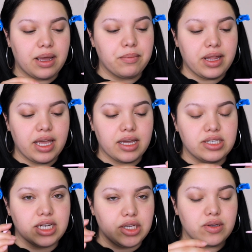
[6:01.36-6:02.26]
I'm like
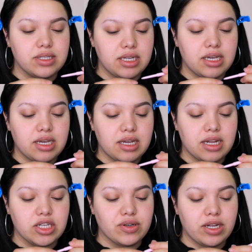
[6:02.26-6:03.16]
done using it and
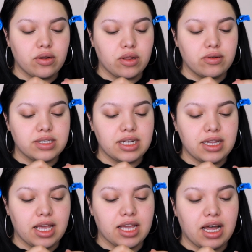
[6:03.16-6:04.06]
I try to close it,
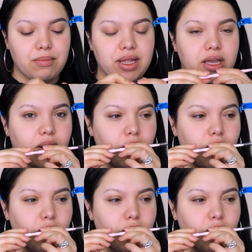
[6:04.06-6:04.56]
like I'm like,